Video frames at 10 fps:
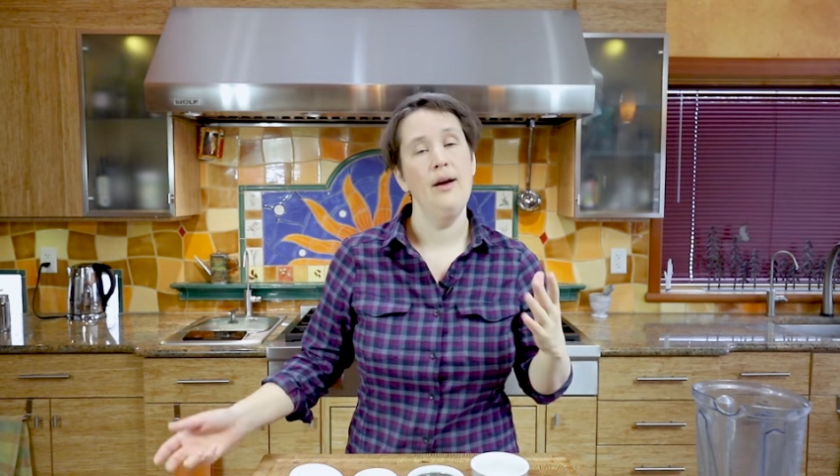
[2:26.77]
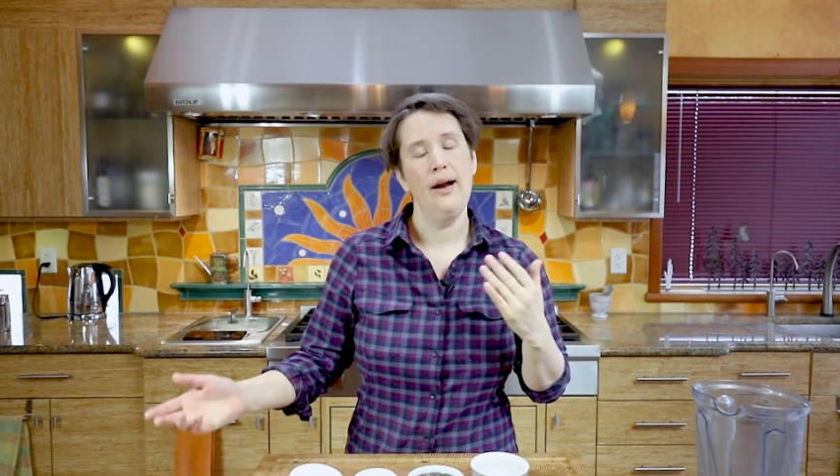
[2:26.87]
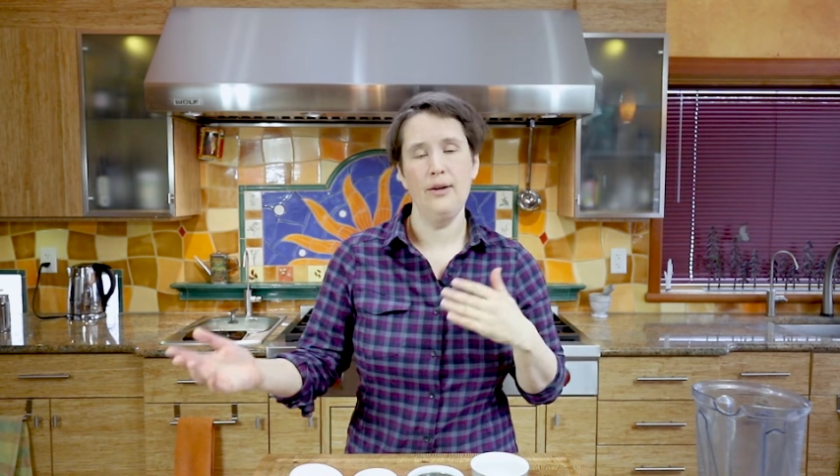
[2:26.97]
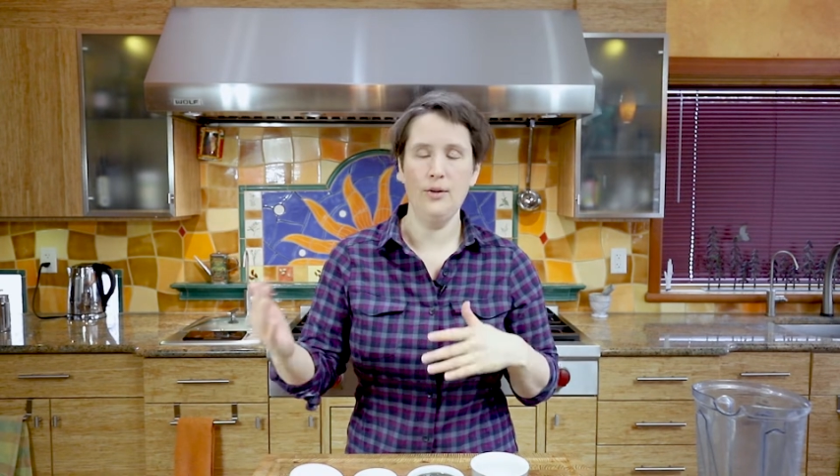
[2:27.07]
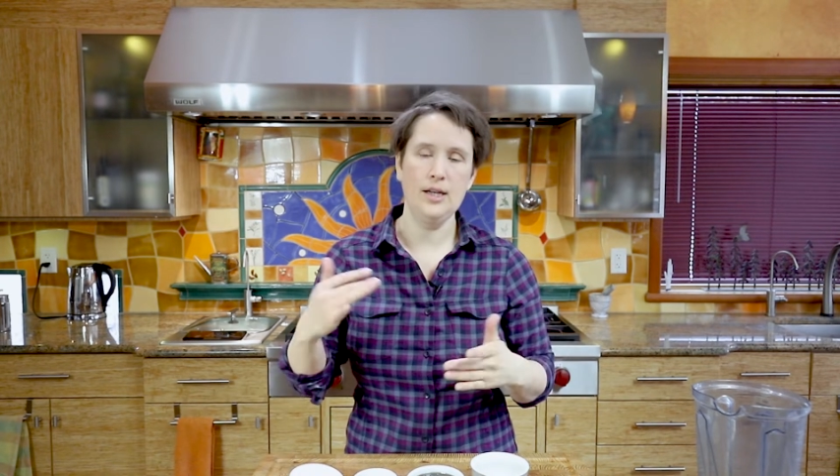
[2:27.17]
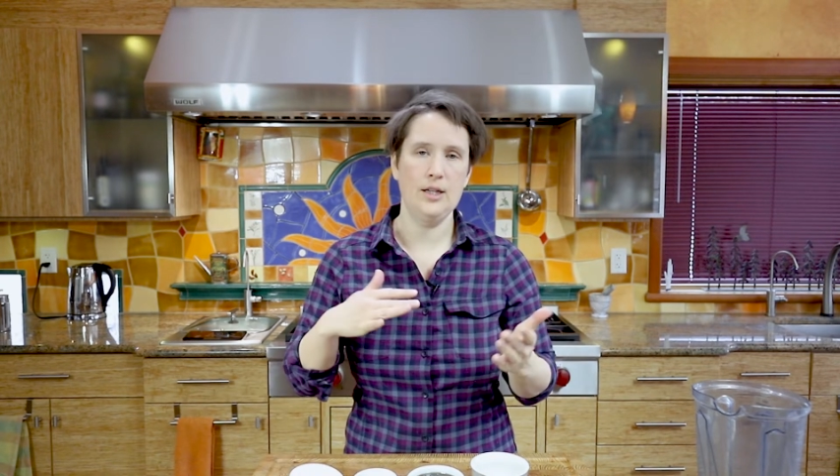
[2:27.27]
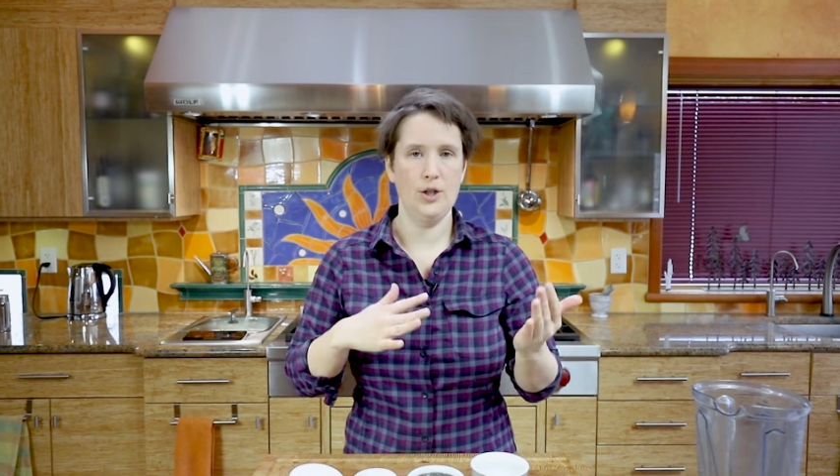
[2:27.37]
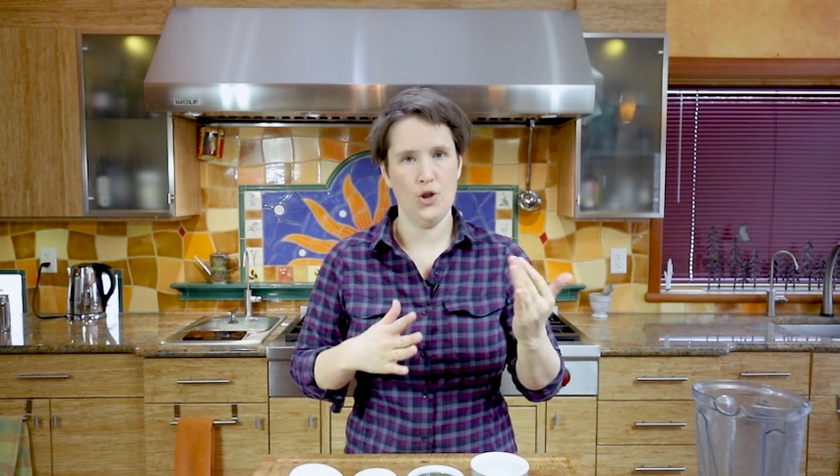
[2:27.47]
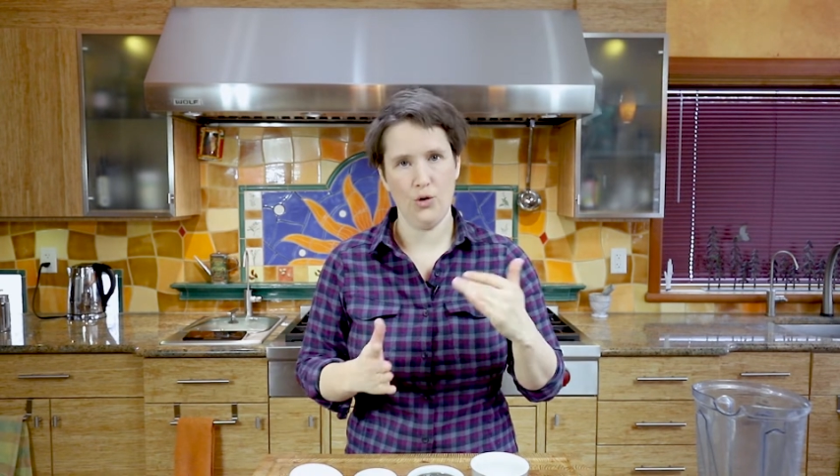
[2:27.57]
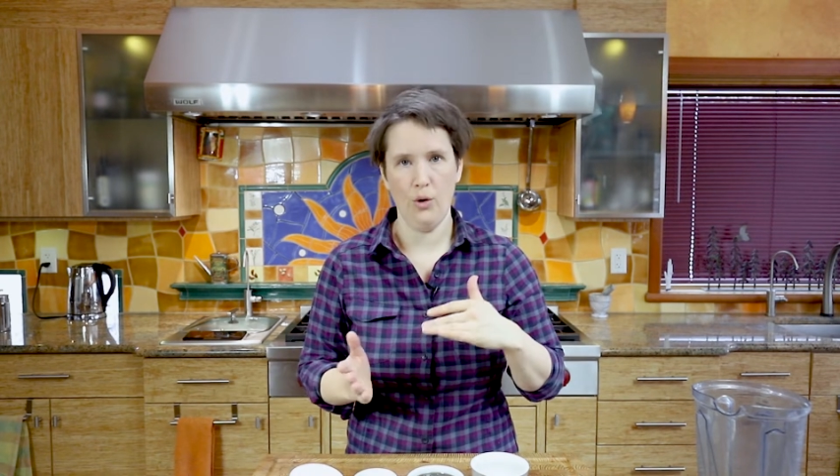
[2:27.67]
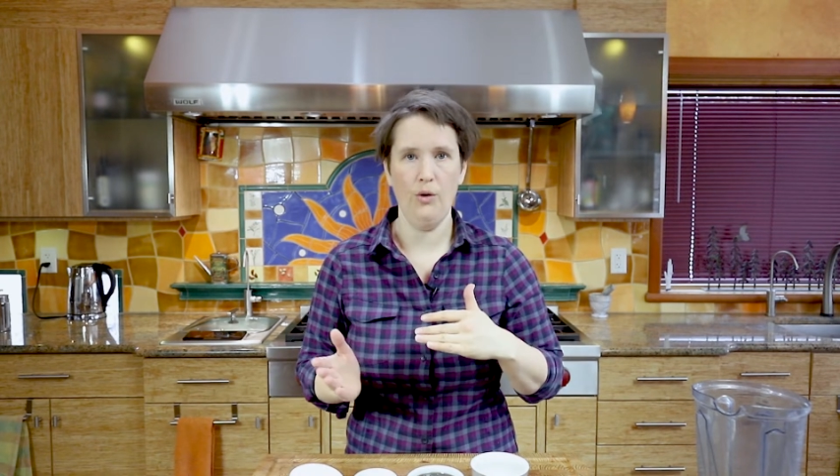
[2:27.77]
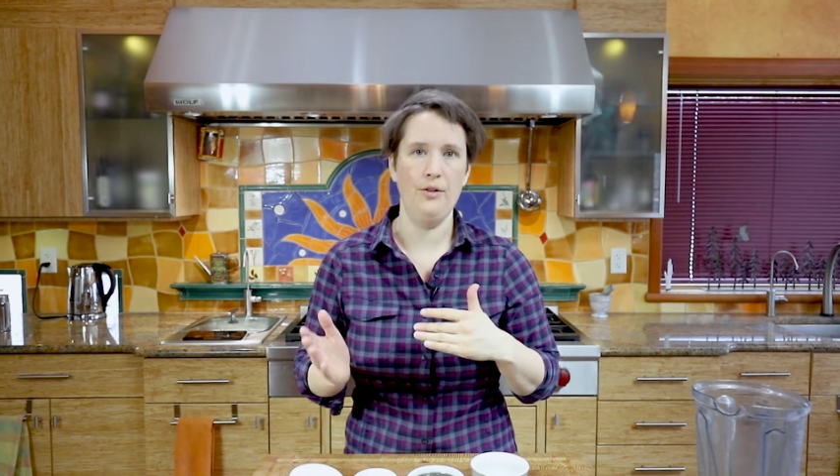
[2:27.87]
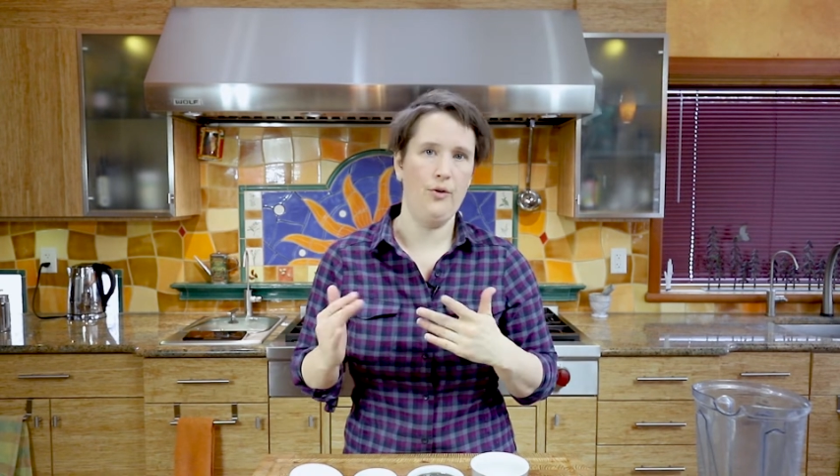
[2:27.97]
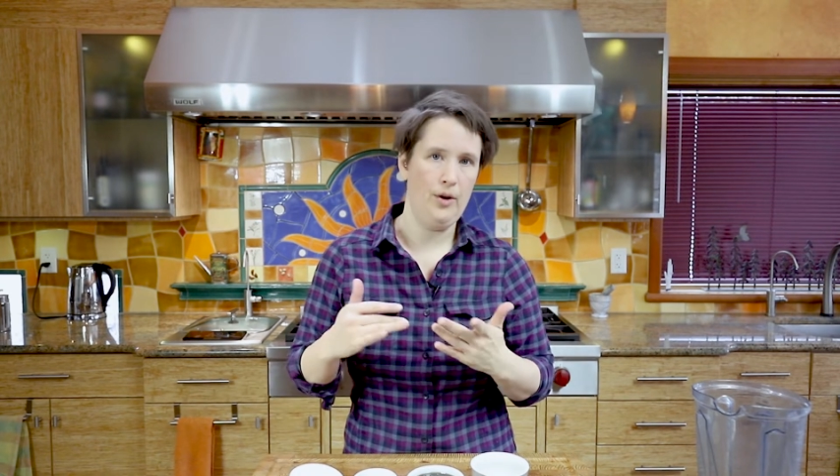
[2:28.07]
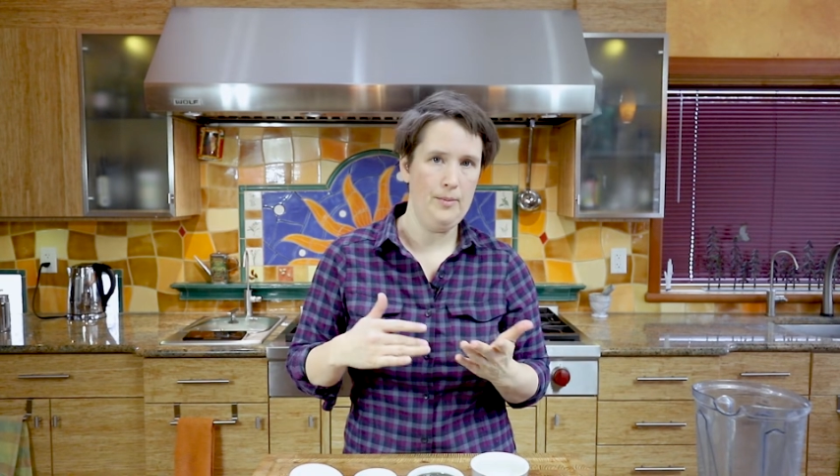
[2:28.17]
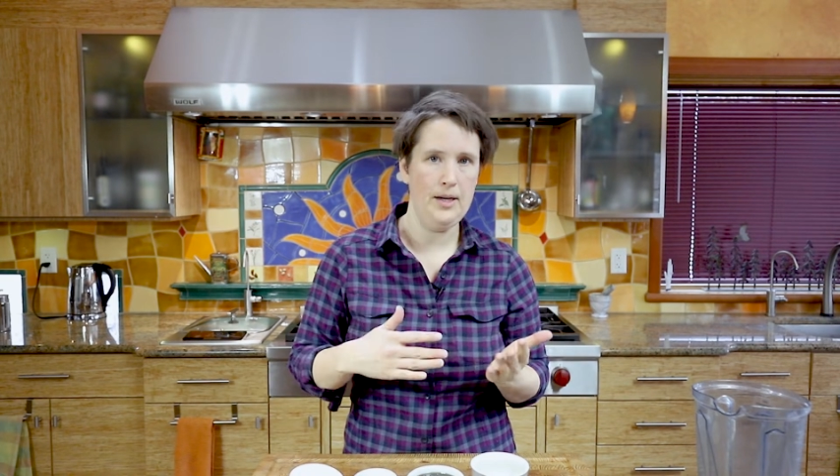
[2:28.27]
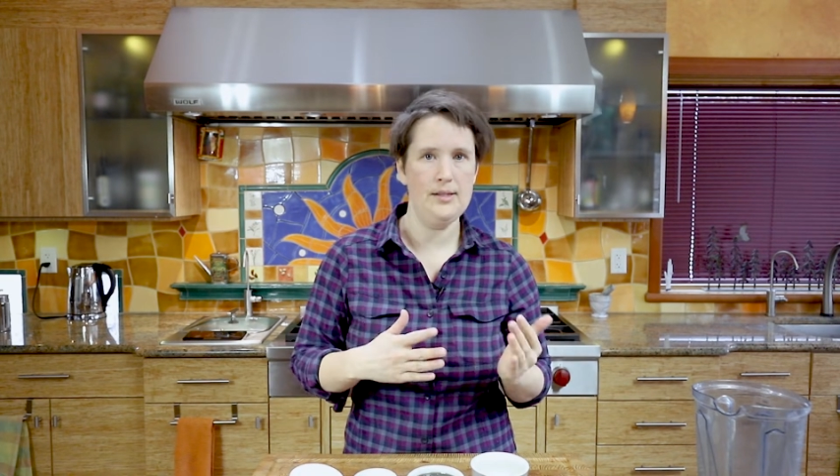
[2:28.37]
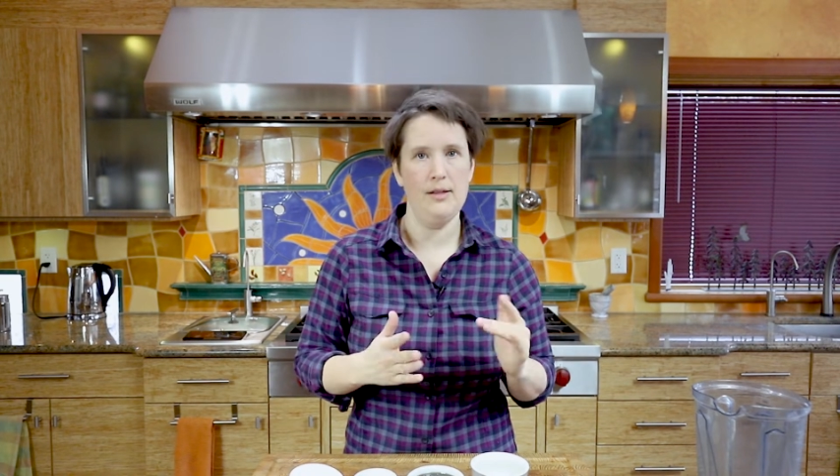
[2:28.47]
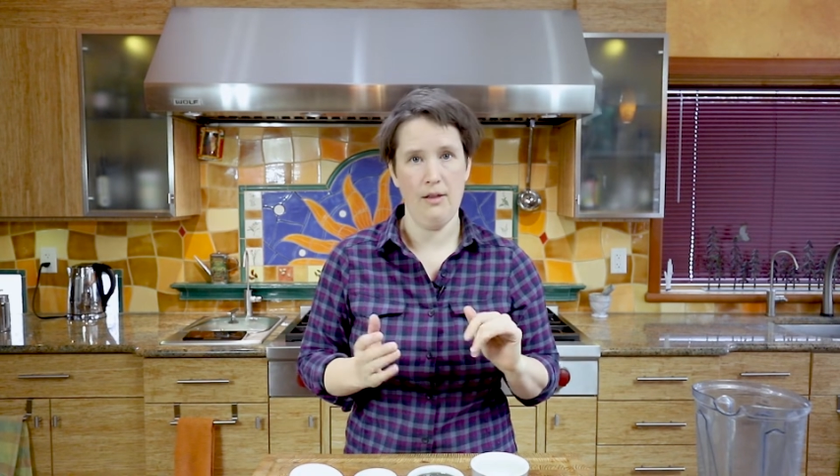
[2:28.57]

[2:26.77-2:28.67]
and you need to control the creaminess